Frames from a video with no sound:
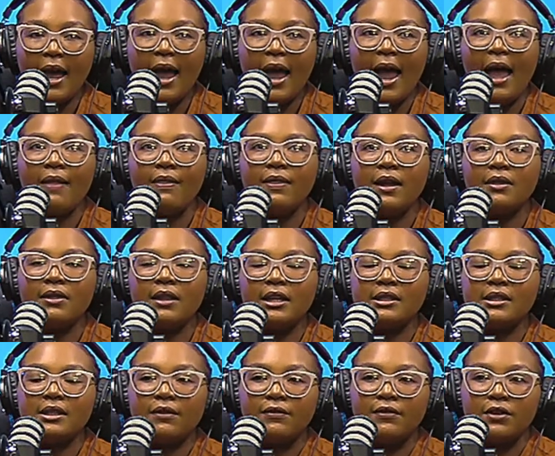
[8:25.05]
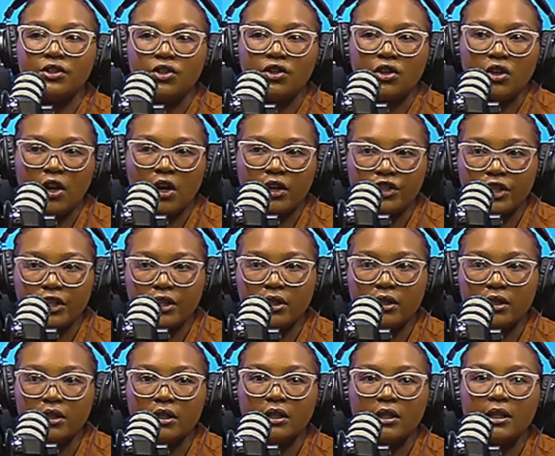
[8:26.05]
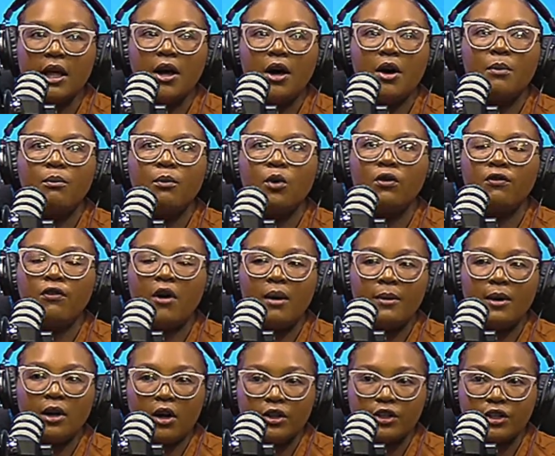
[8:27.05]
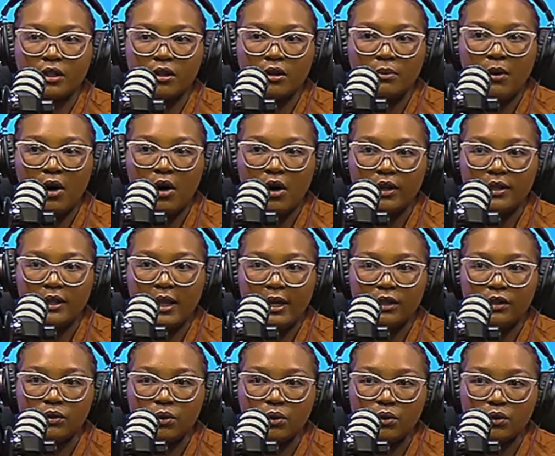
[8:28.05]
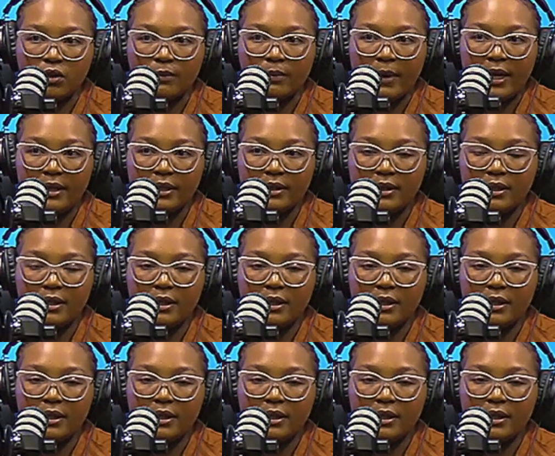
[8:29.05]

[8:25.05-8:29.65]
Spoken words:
And then there's the physiological, more pharmacological part that is also based,